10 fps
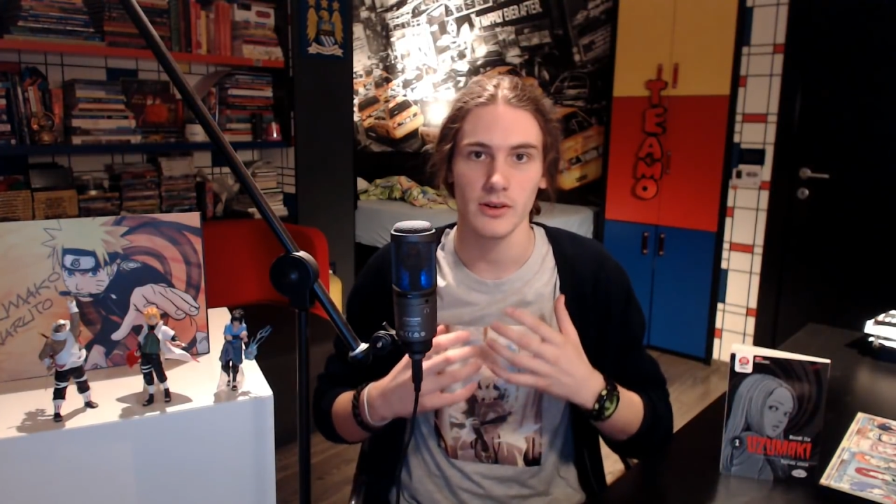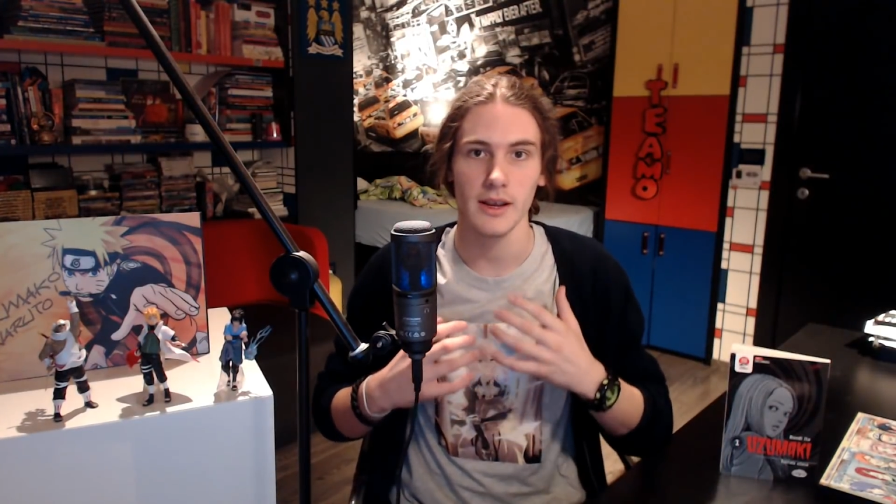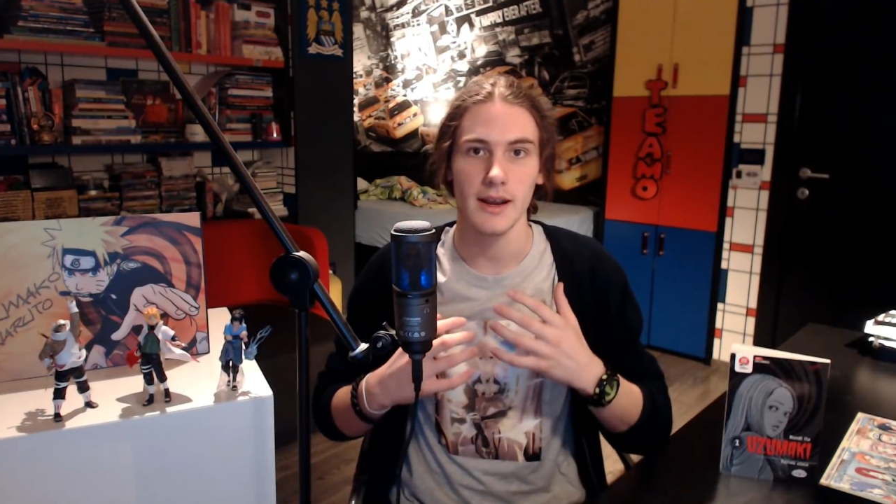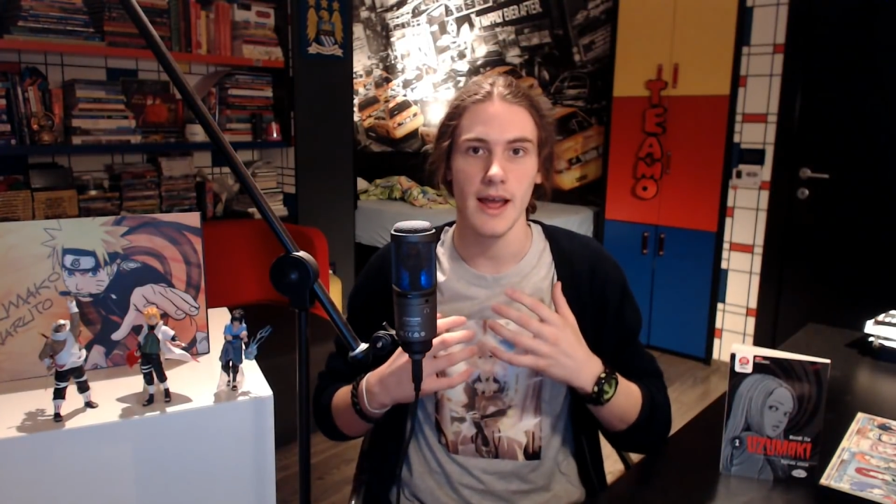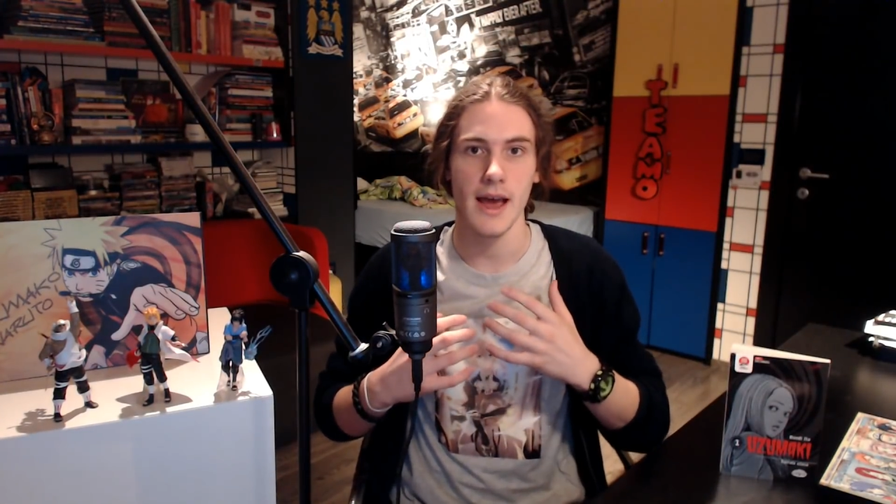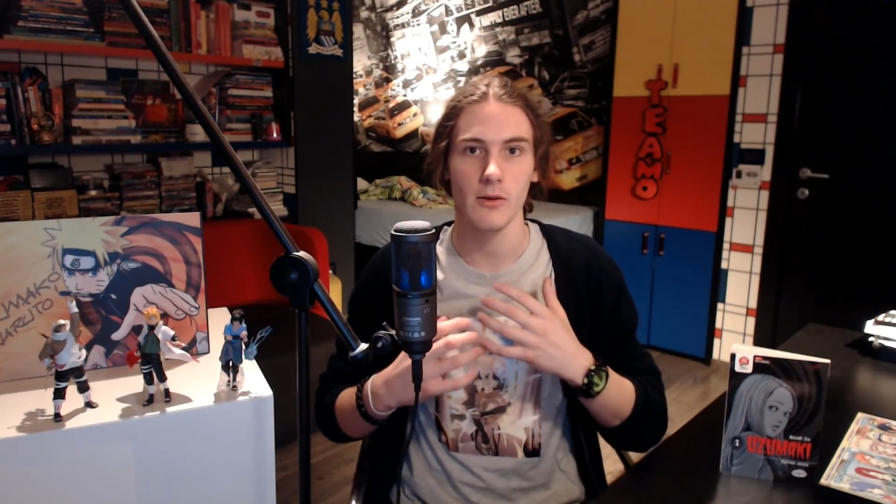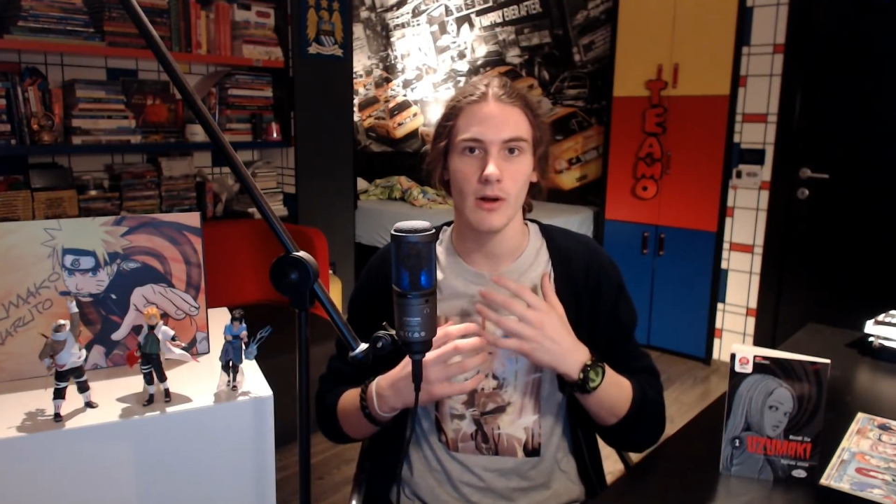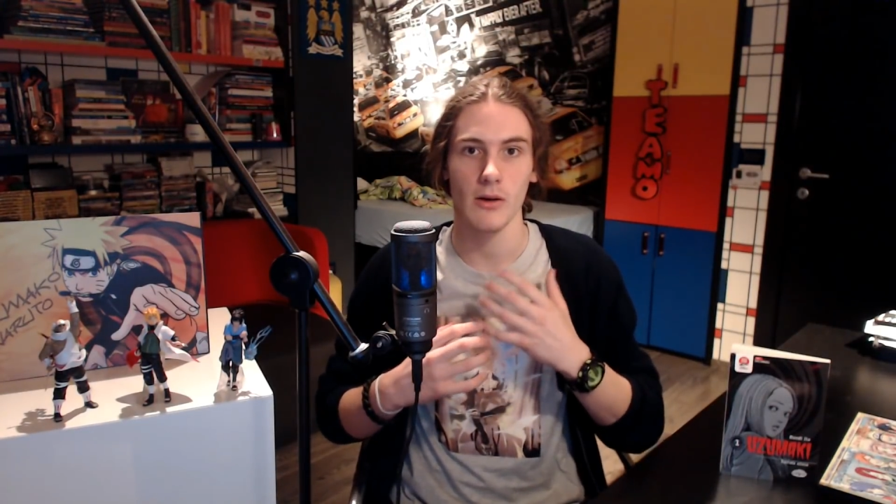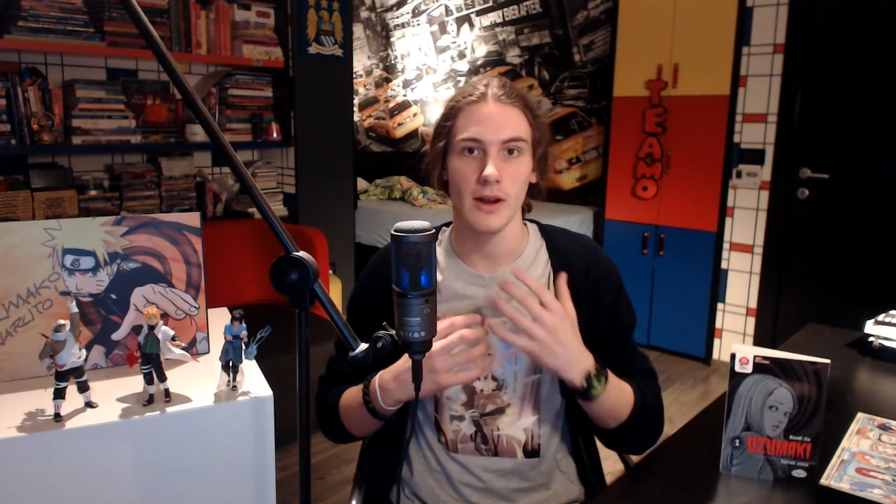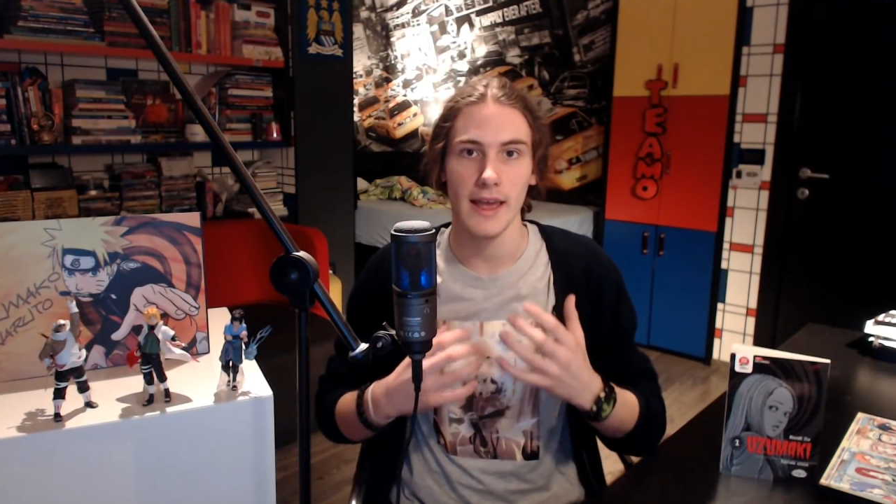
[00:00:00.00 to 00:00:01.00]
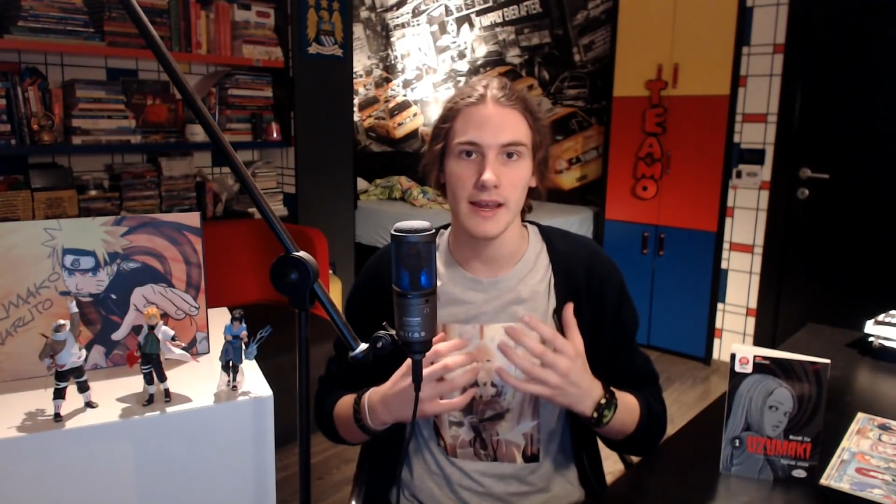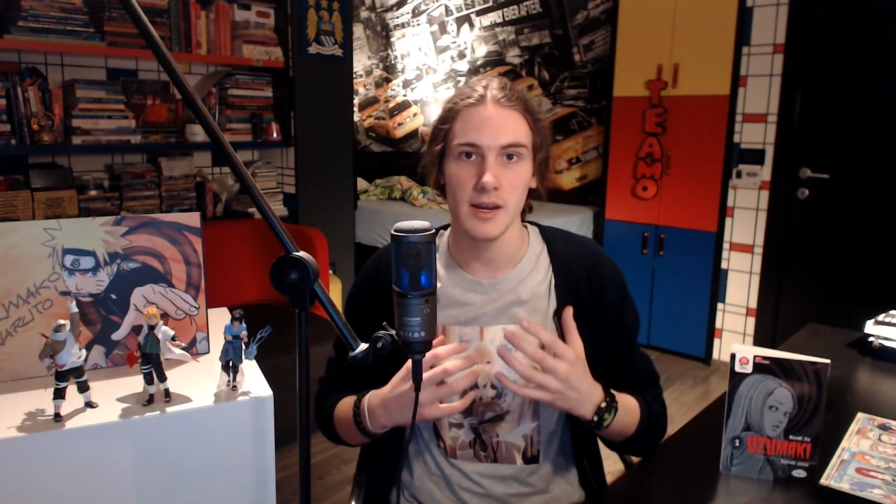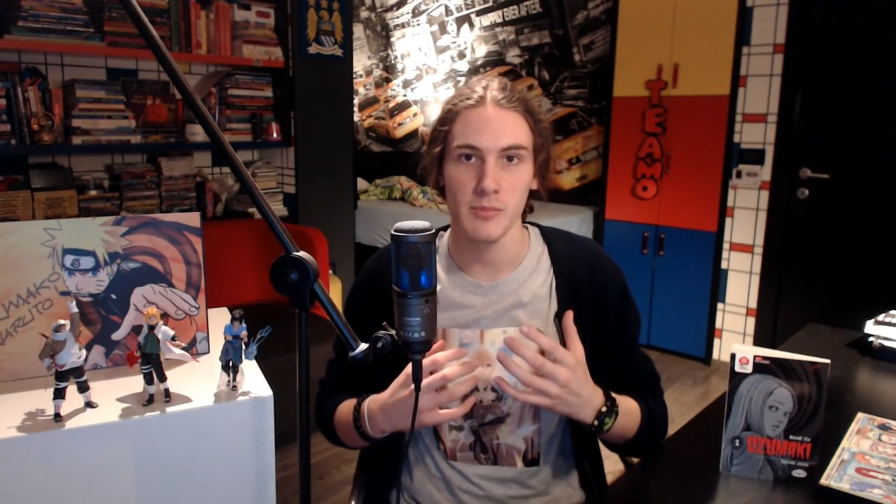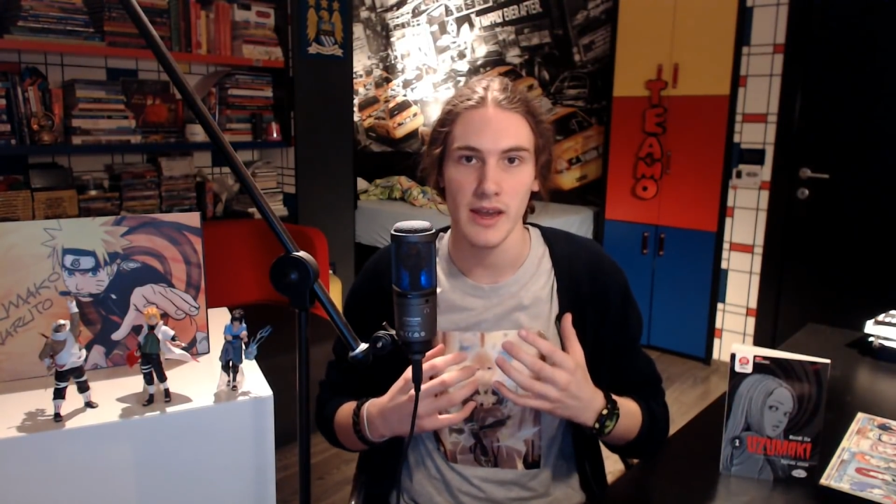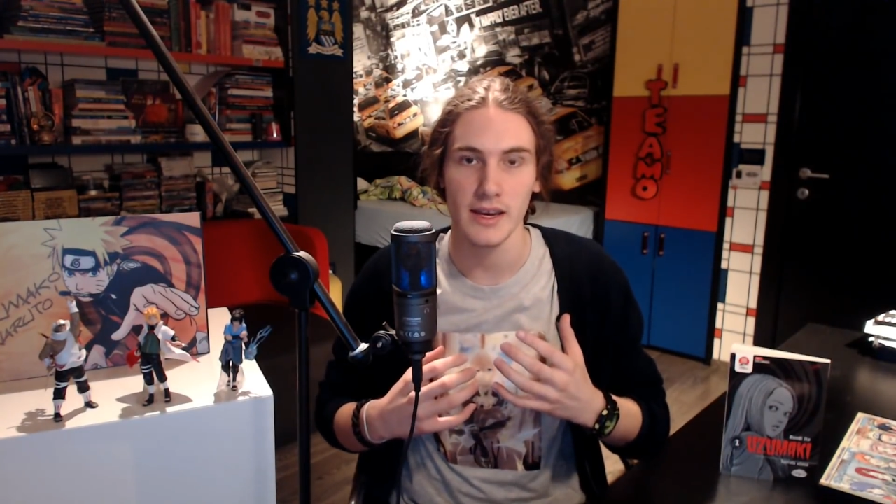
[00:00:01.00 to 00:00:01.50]
It had around 80
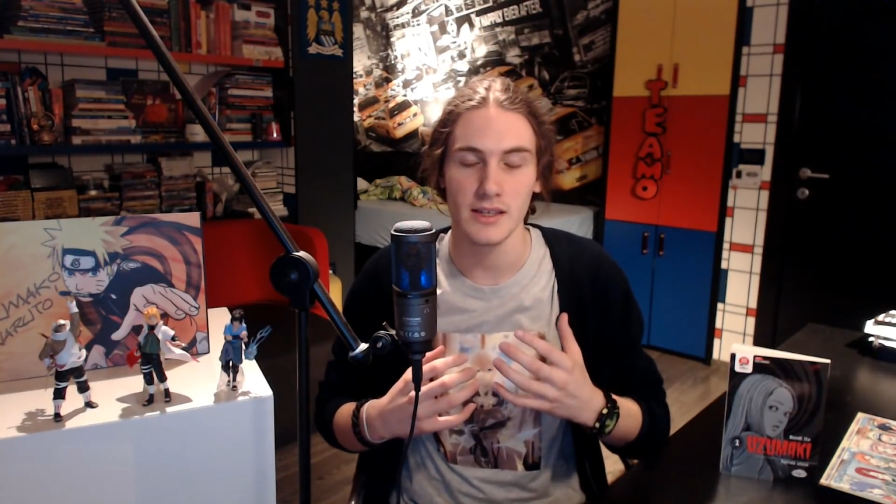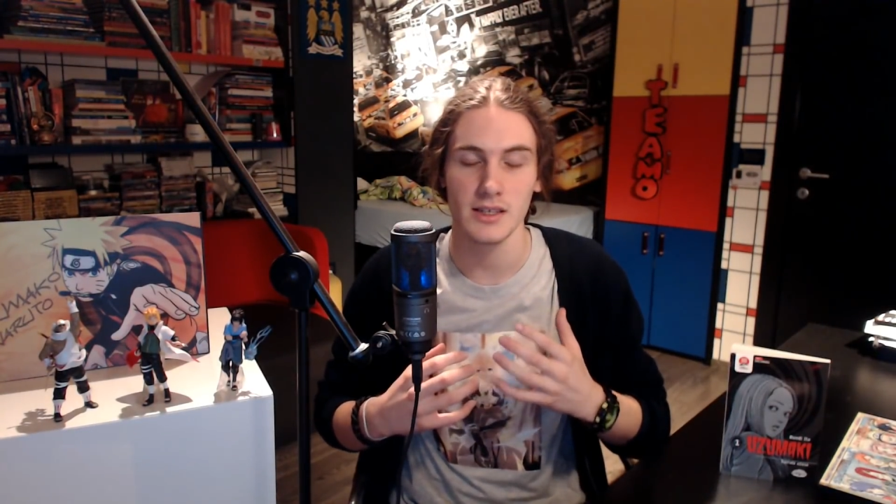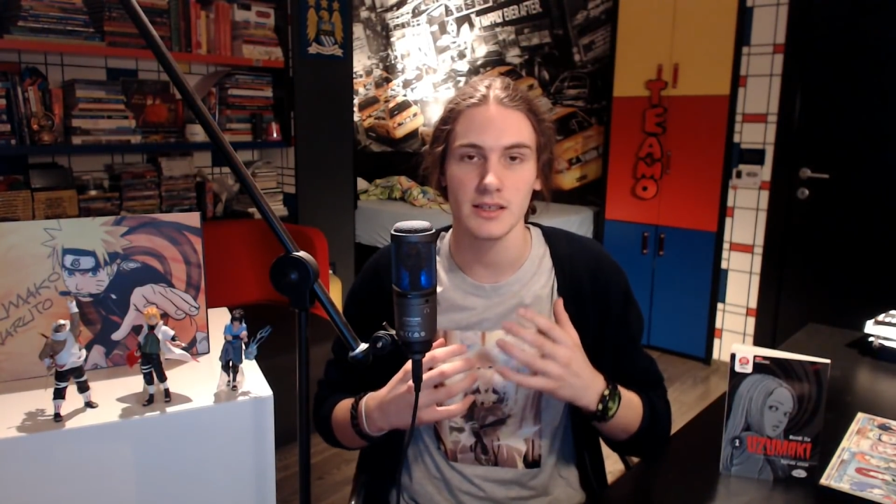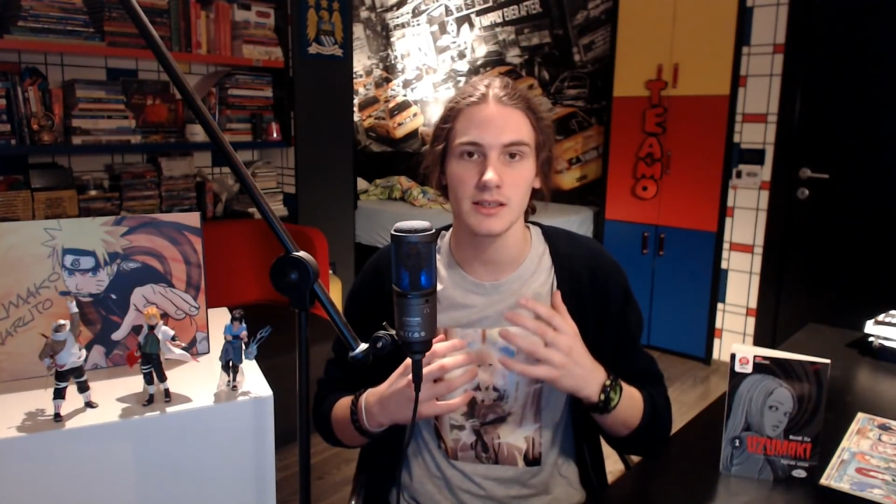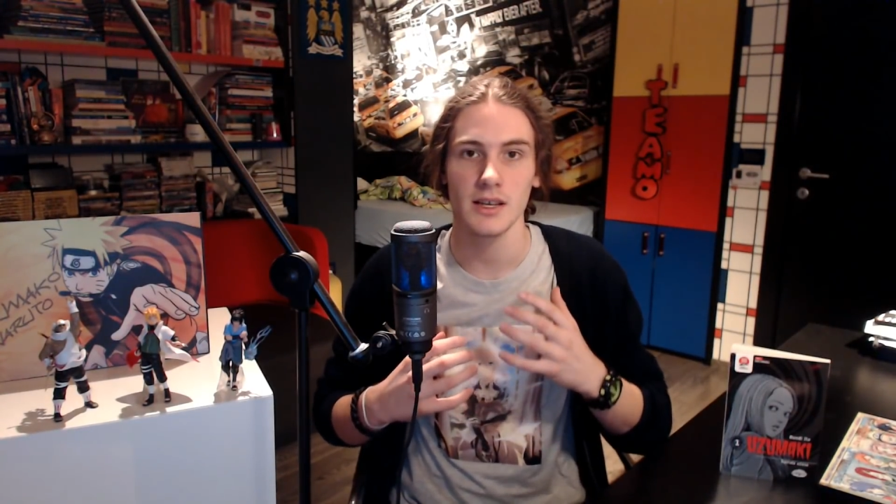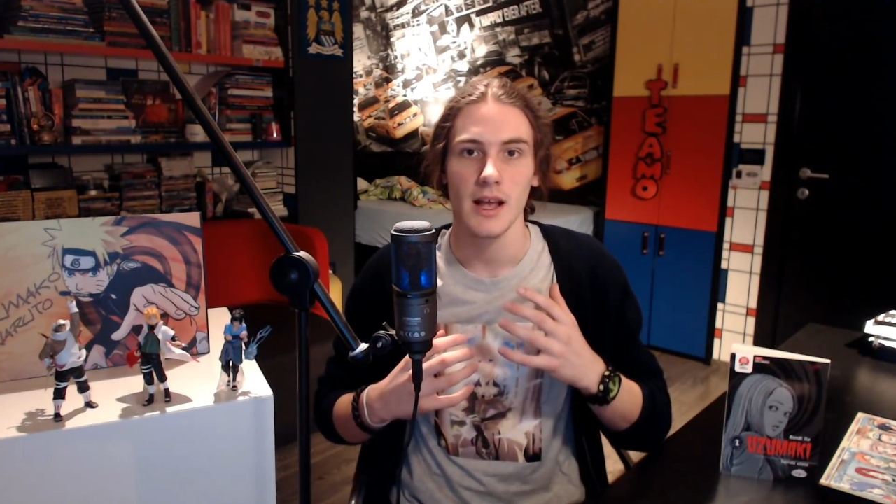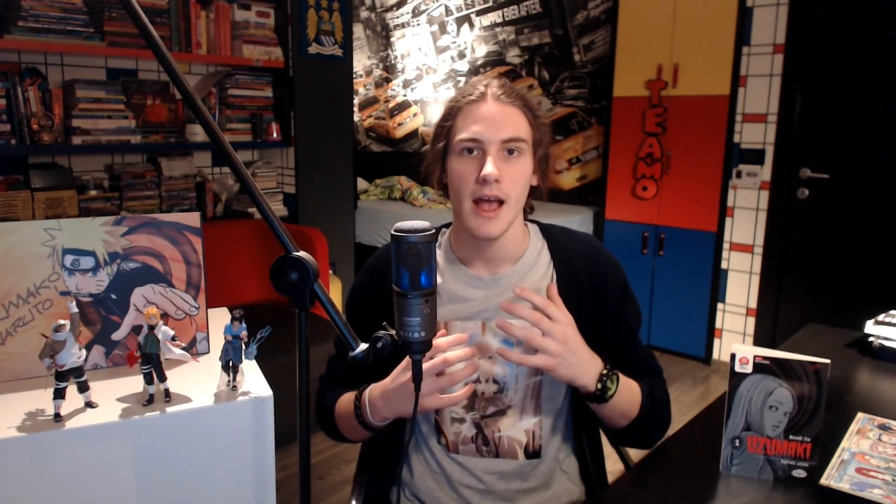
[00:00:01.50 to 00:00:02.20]
pages.